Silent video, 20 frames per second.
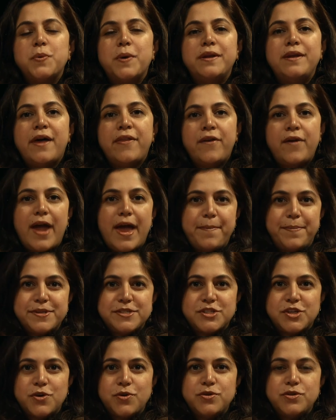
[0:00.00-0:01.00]
another
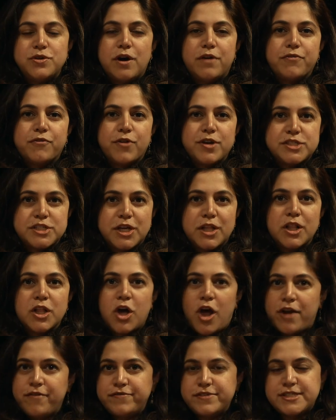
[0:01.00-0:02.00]
episode of Critical
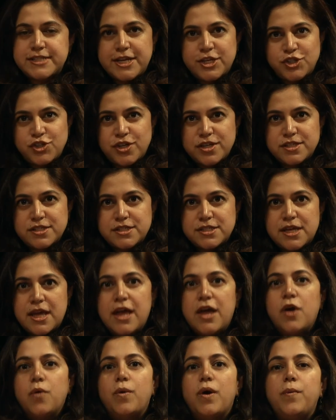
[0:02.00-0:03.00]
Conversations,
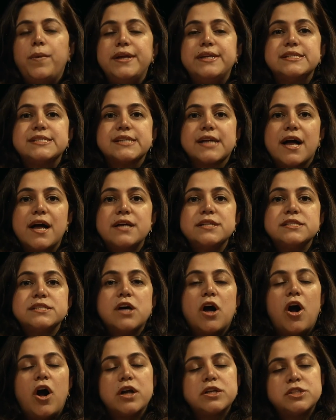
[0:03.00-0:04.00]
where we discuss
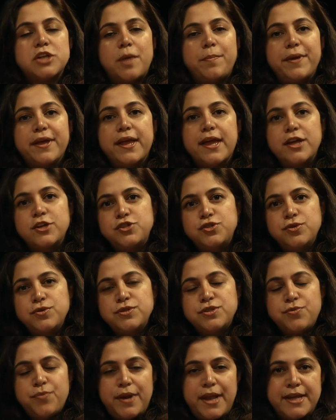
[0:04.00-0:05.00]
hot topic
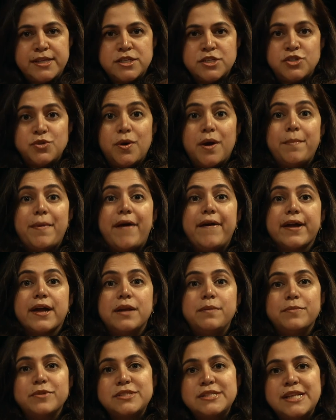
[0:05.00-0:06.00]
issues related to
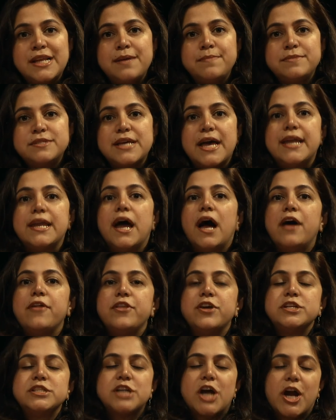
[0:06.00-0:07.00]
American Muslims and
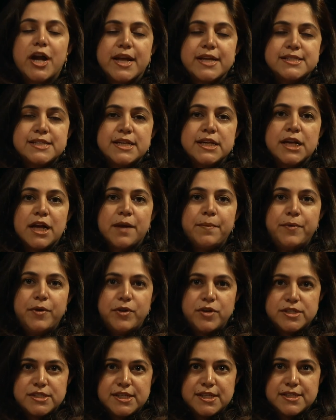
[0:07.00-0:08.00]
other targeted
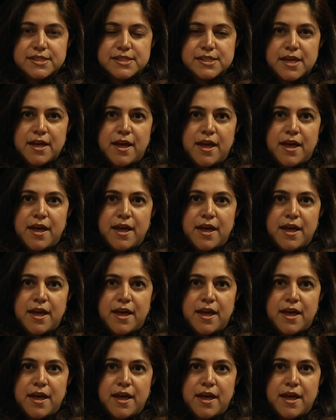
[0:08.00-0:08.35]
communities.